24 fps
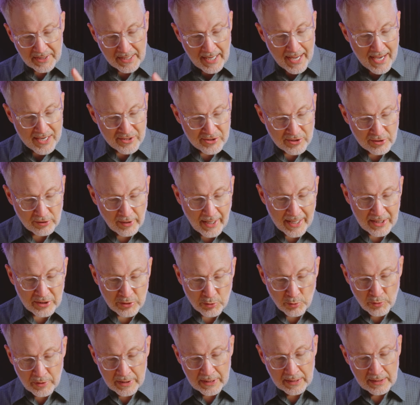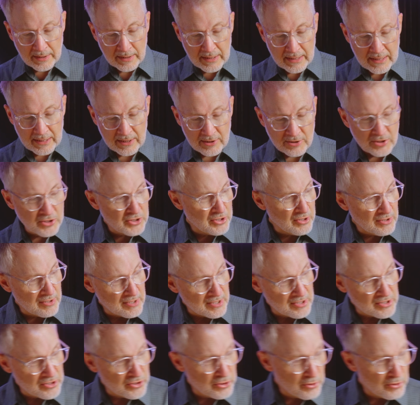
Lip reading: I actually like doing in addition to this is